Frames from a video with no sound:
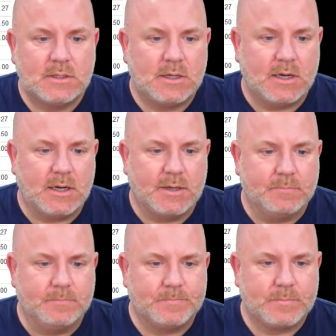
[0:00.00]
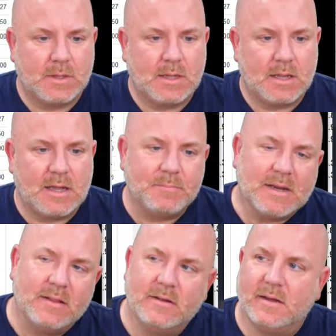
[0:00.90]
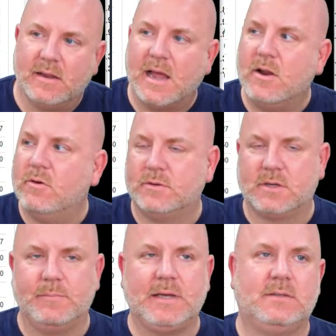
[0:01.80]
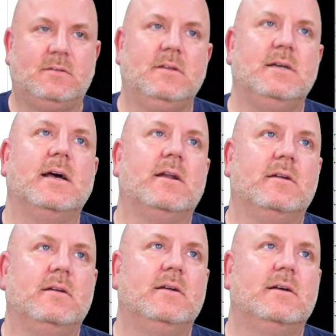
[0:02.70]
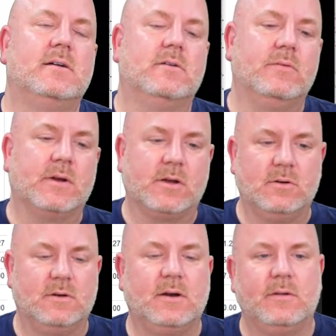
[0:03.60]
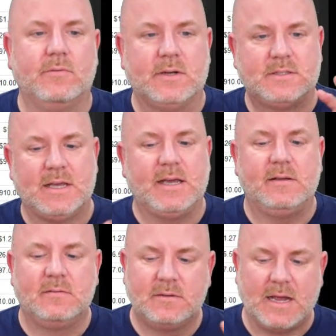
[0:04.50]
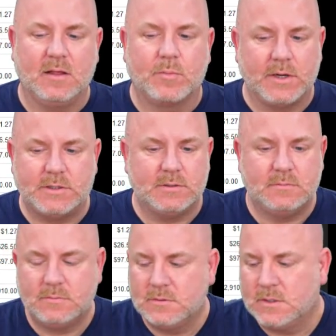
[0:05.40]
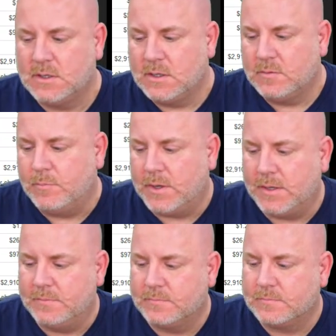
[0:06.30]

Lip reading: I mean, I know there's going to be. I don't even want to say calibration, but